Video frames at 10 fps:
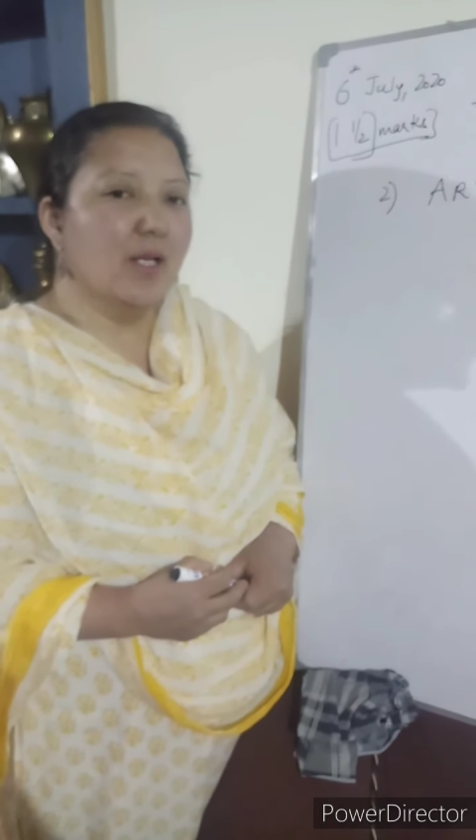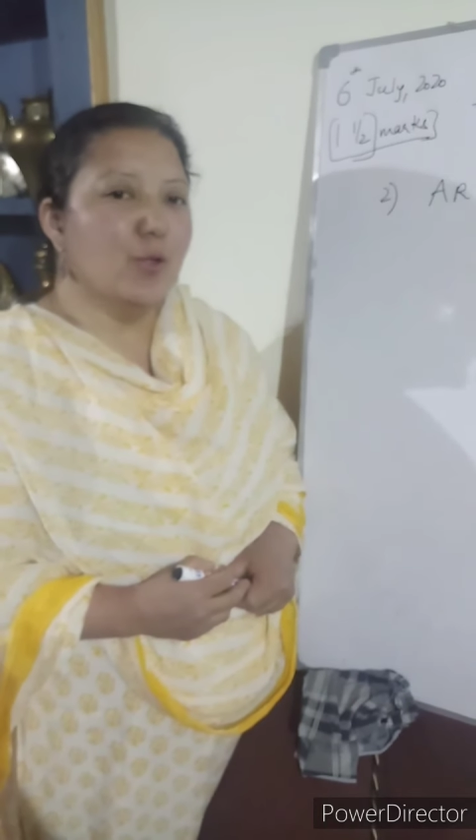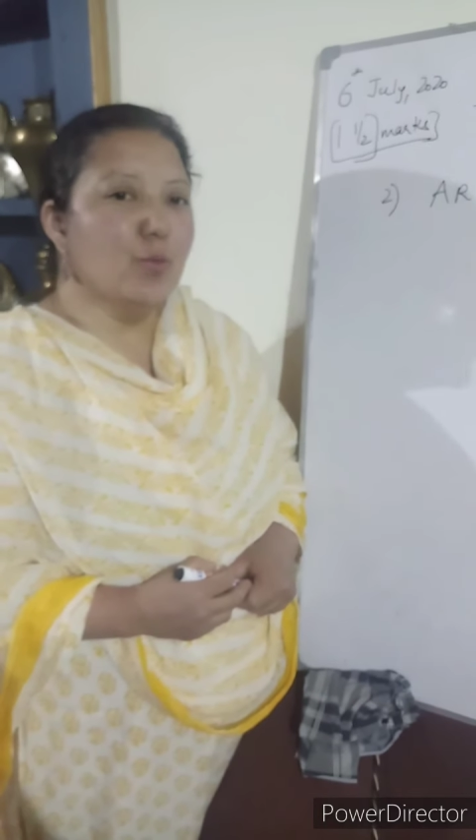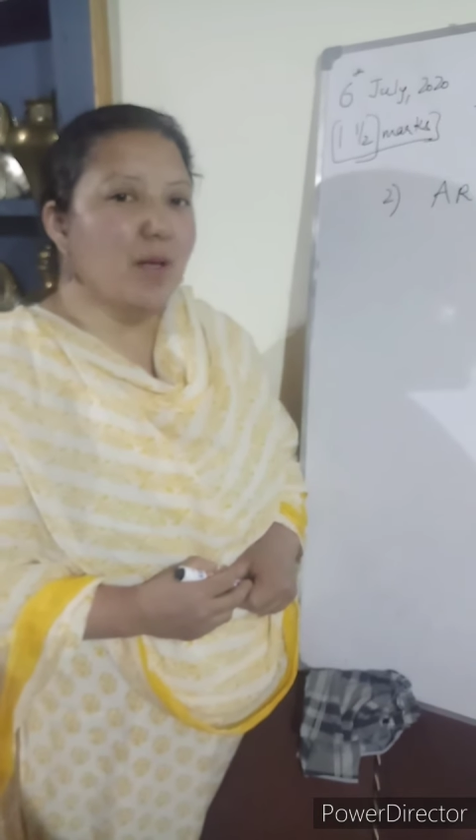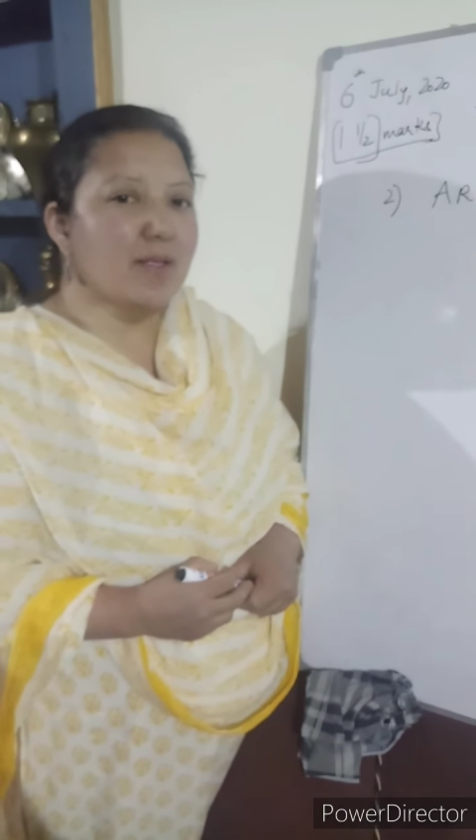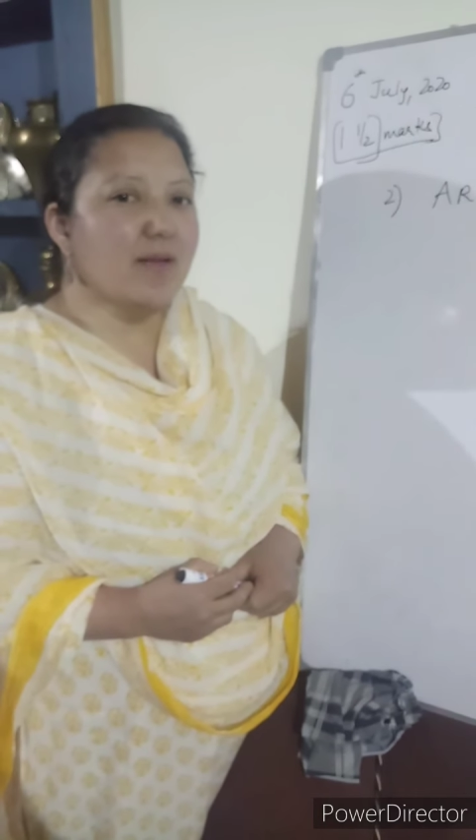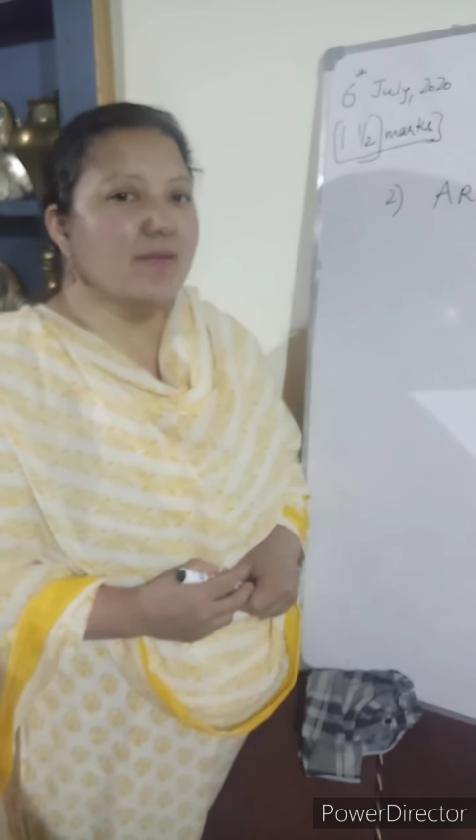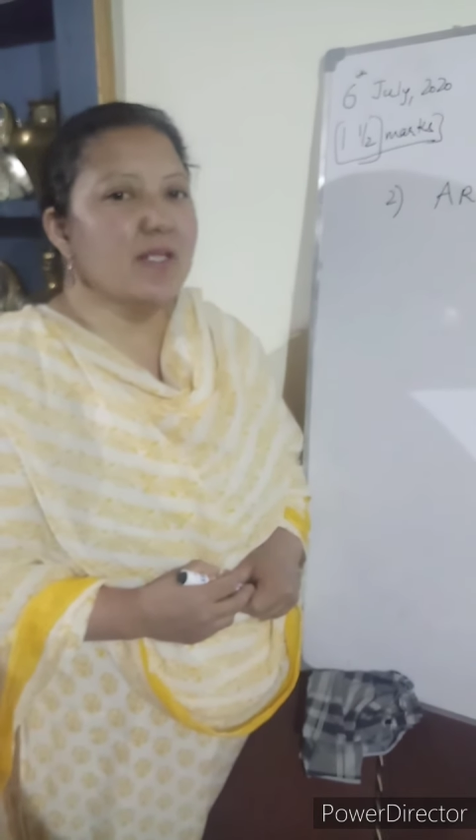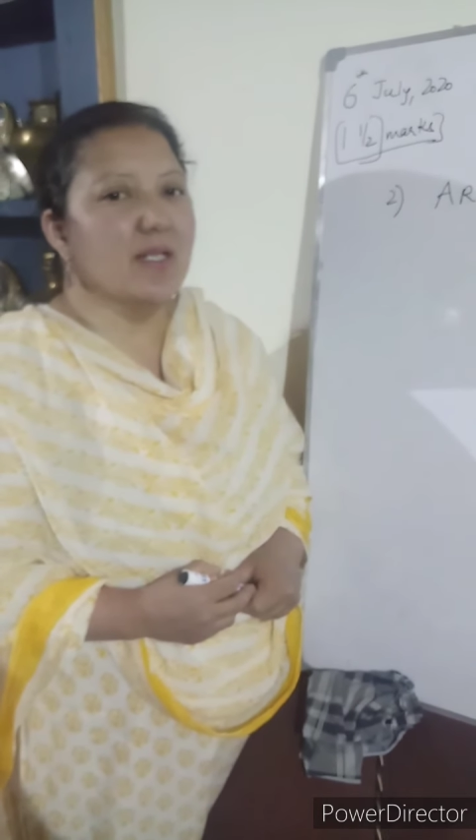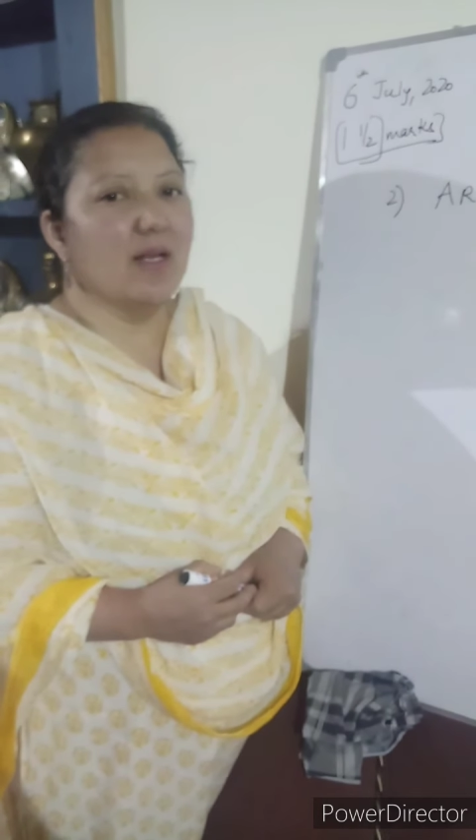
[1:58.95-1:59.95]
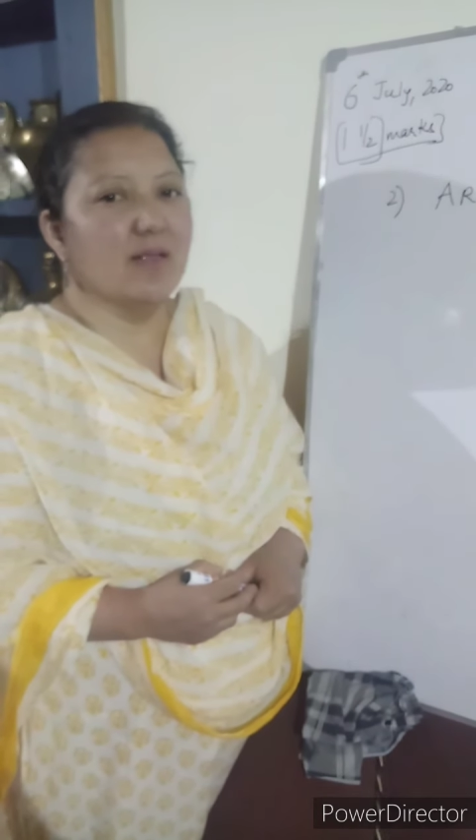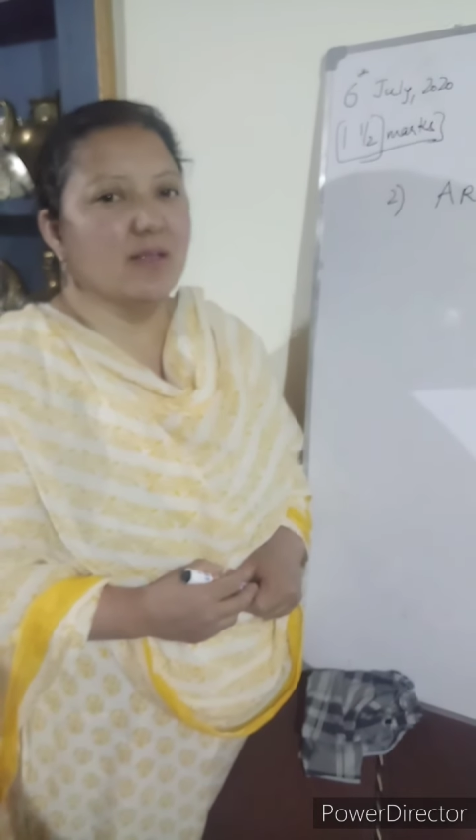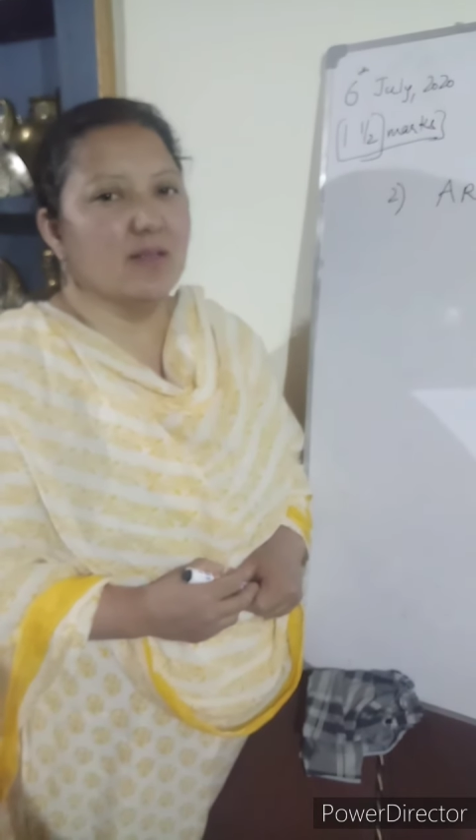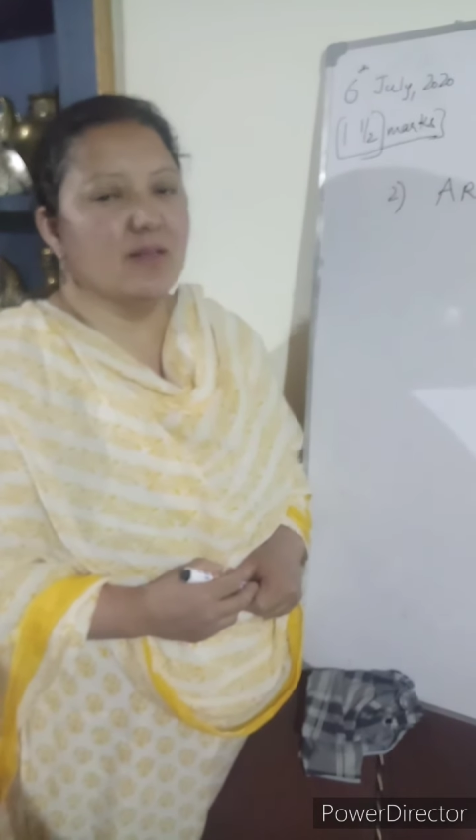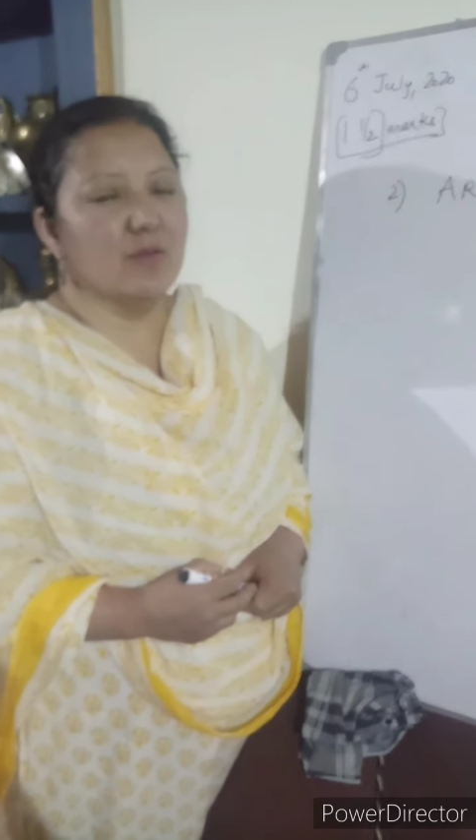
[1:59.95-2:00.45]
you must have seen
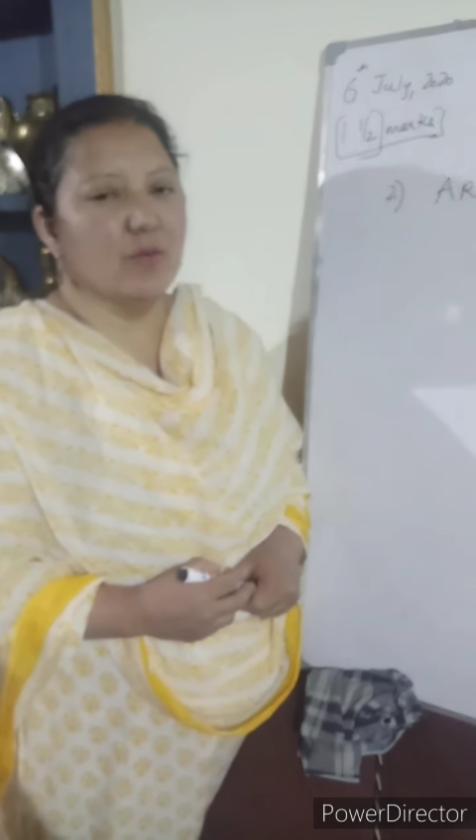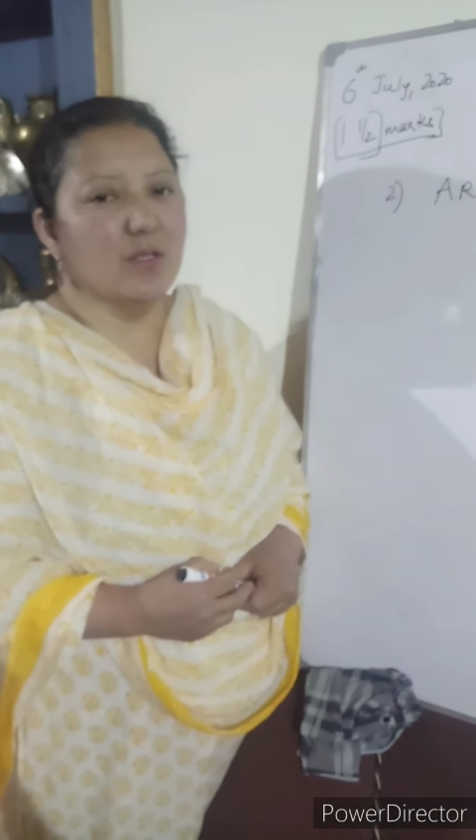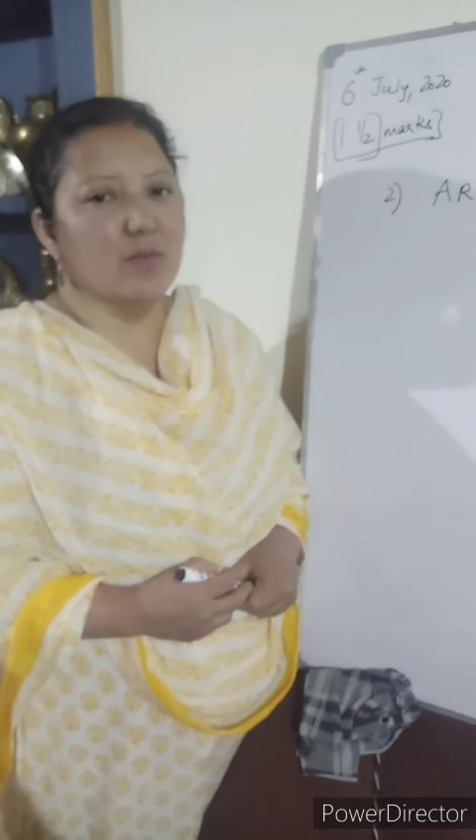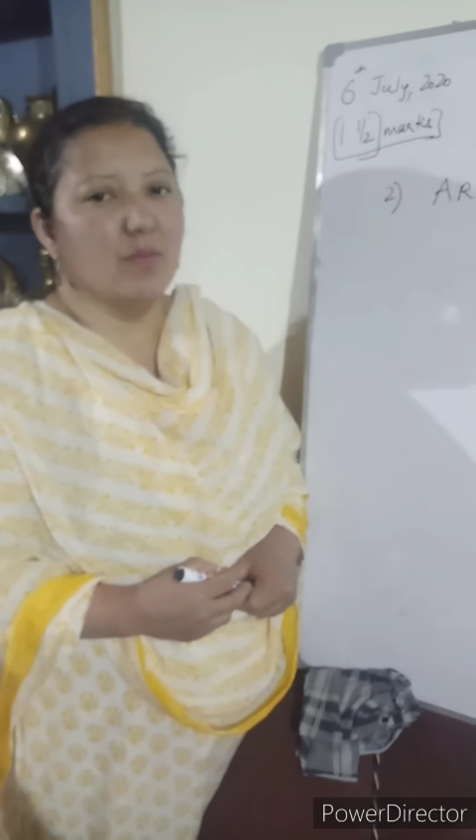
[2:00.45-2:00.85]
articles written